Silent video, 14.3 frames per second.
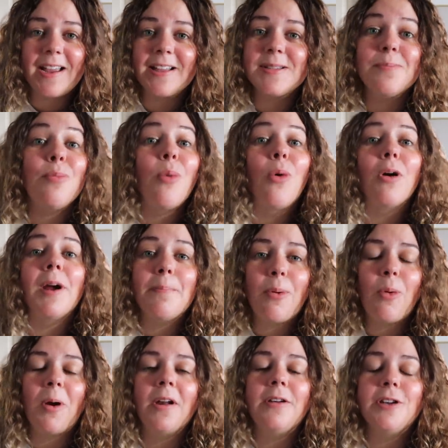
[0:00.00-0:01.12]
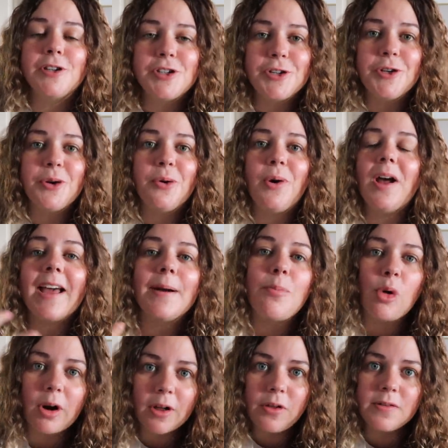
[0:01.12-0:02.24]
It's more important to get a
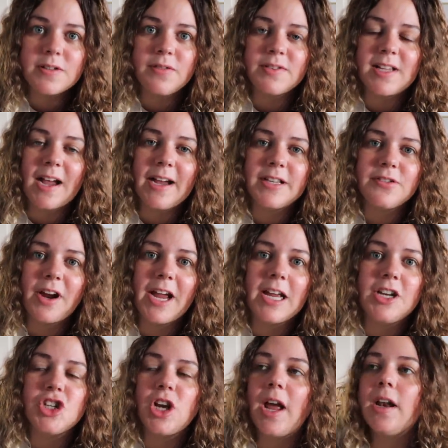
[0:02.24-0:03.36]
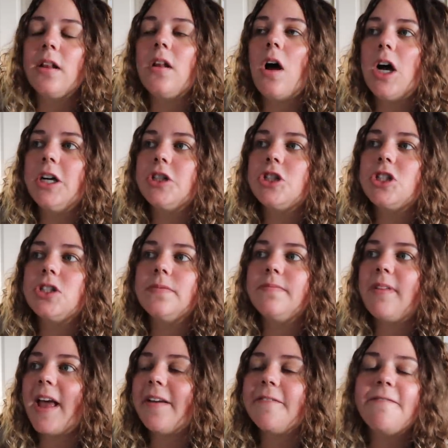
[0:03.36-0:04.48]
more inclusive size size range and launch
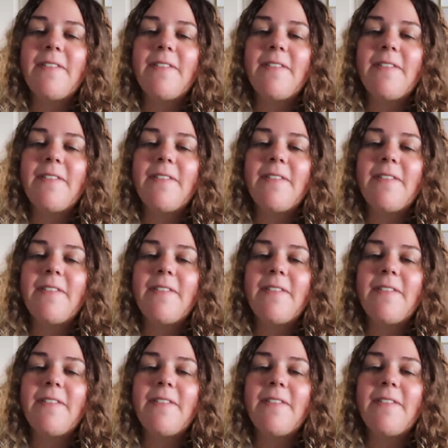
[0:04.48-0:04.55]
like